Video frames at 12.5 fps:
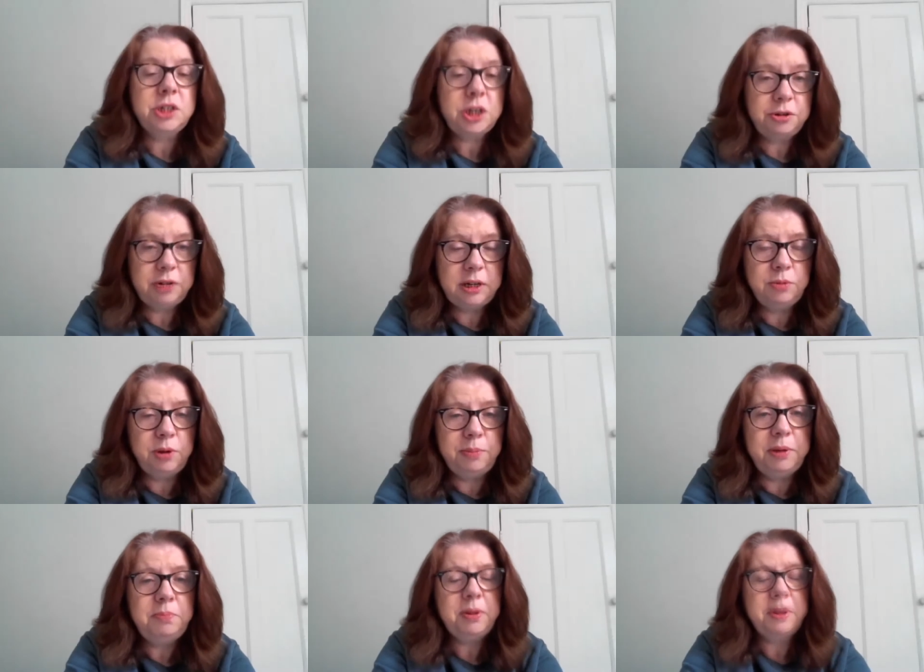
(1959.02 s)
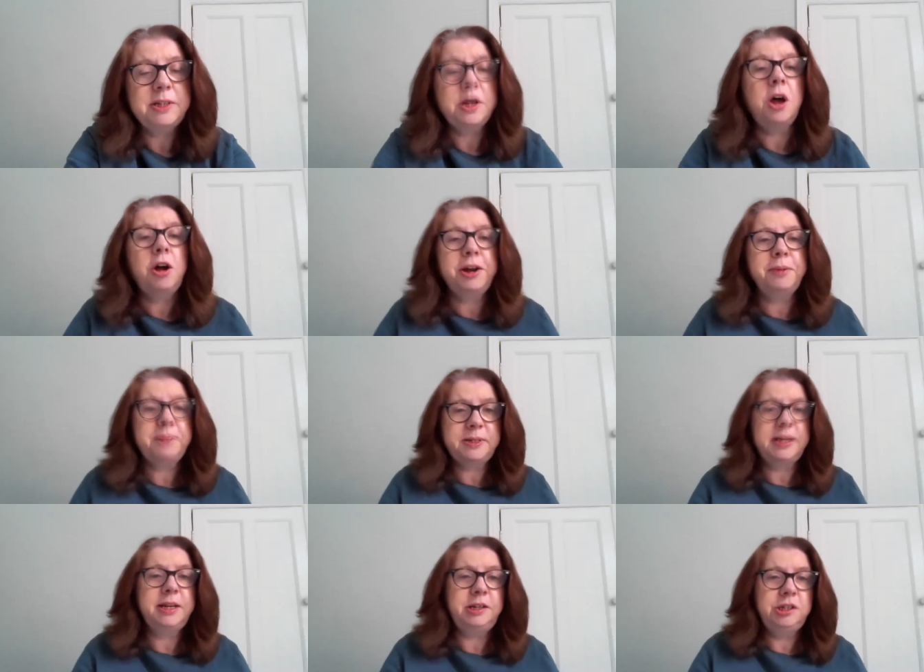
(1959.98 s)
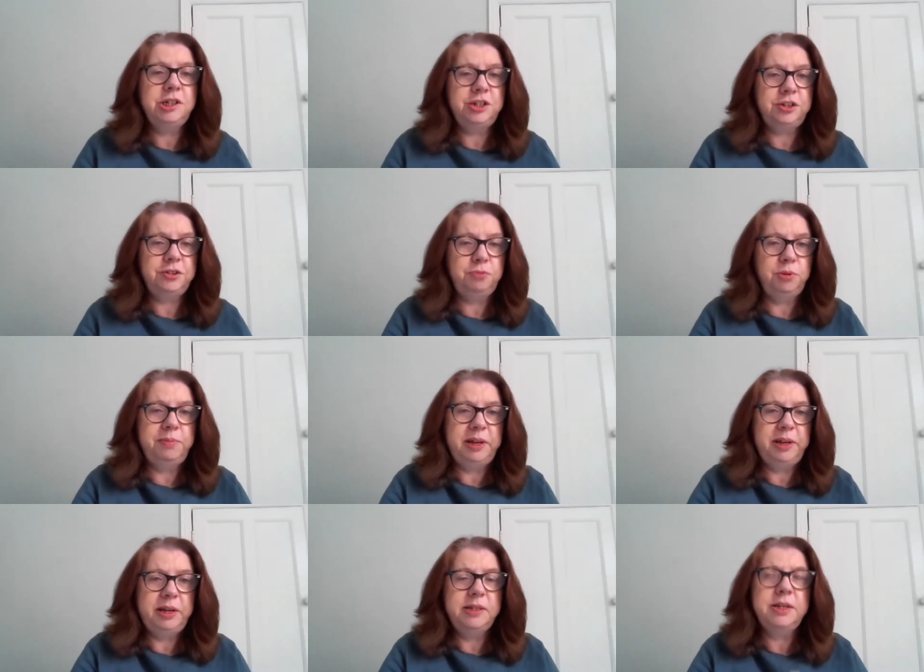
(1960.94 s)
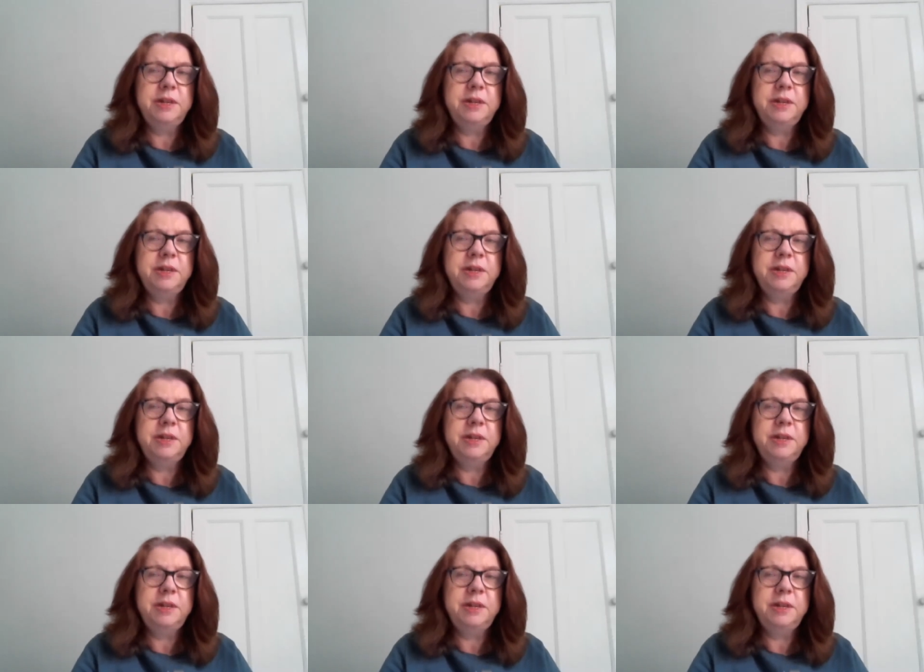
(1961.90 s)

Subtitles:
totally women, but there's a higher percentage of women.